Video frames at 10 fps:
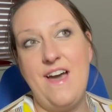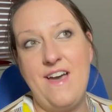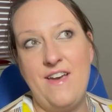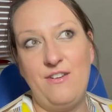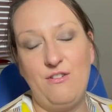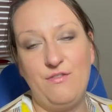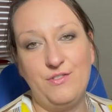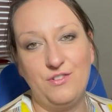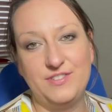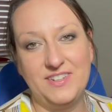And of
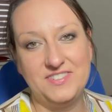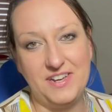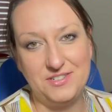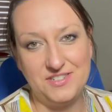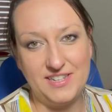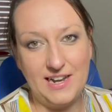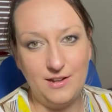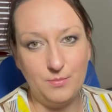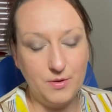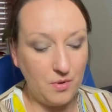course I started to get a
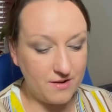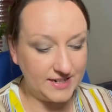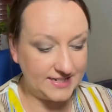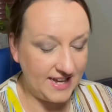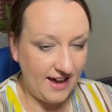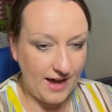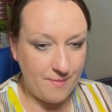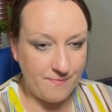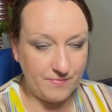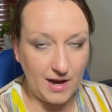little bit worried.
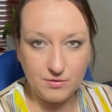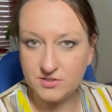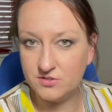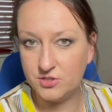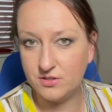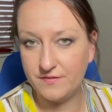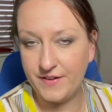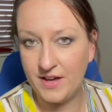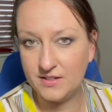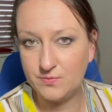I wasn't sure at
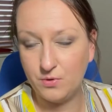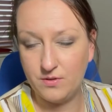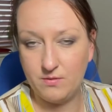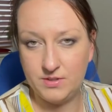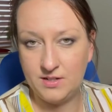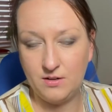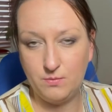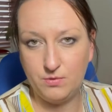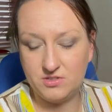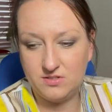first
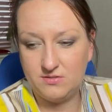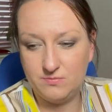what's